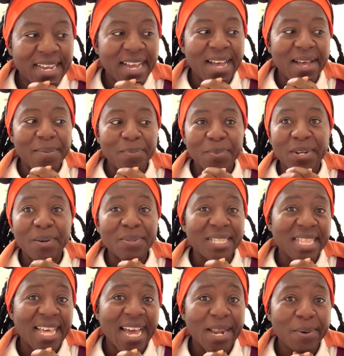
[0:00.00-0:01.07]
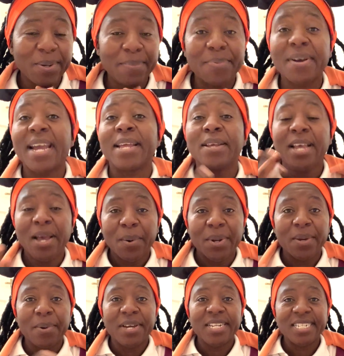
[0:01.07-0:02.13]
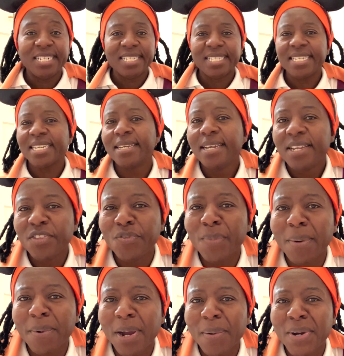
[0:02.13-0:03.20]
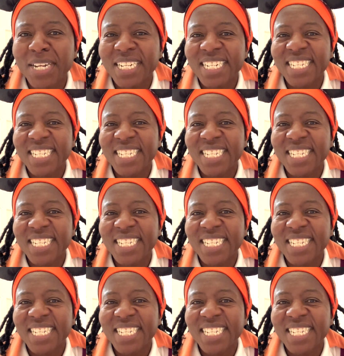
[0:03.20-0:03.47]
um, when I was in the Halloween parade, when I worked at Disney. Do you remember I worked at